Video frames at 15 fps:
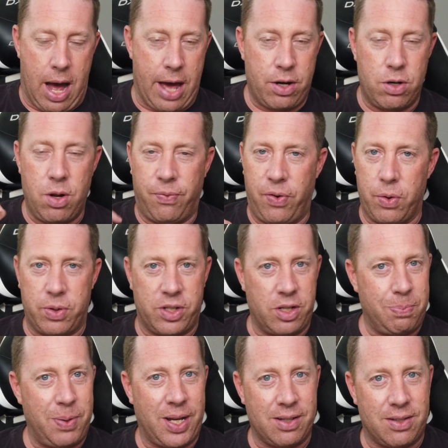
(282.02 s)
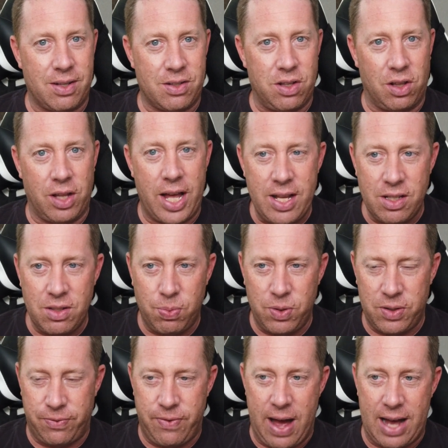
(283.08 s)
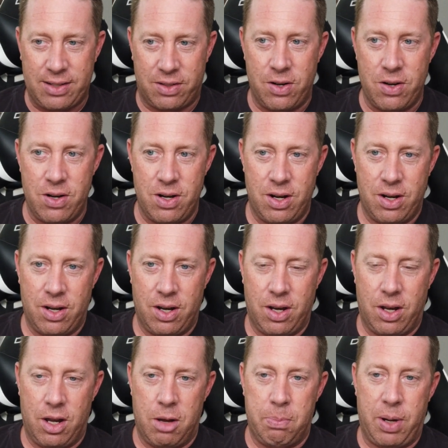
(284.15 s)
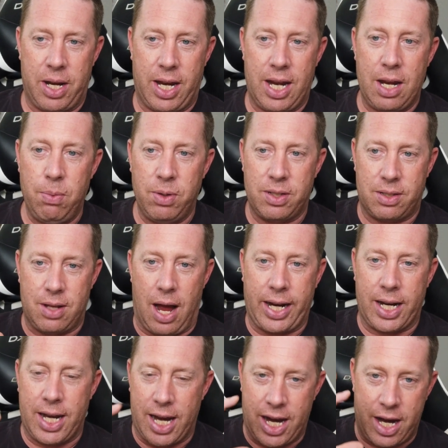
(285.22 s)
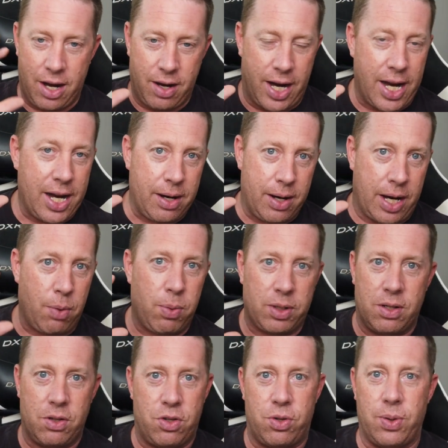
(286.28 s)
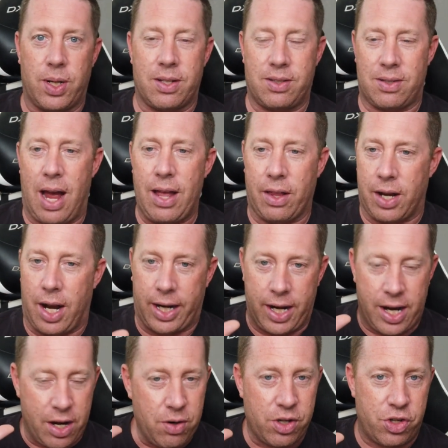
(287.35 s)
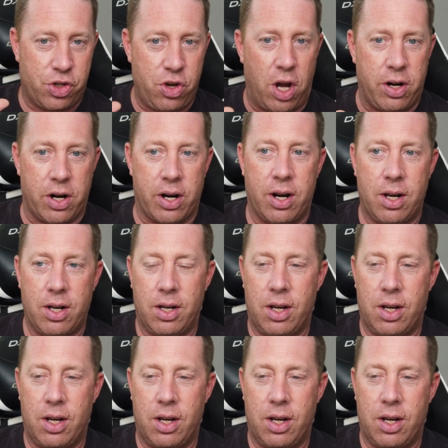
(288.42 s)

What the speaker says: I don't know if it was just because his lens was faster, but he wasn't shooting silent. I could hear his shutter.